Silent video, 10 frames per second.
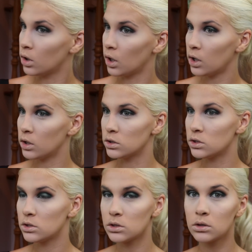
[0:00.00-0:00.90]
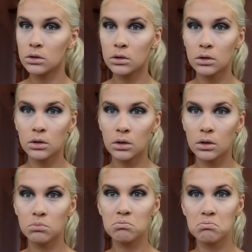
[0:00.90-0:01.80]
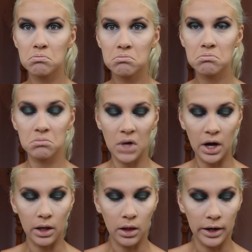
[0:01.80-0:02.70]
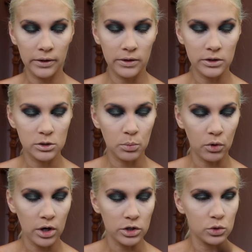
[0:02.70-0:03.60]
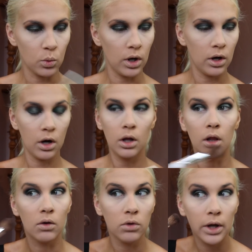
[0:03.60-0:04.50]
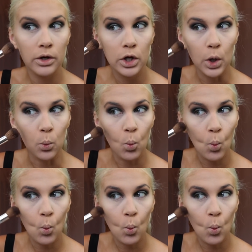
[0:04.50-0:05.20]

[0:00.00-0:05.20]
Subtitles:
Yes. I like this brush. What a lovely idea.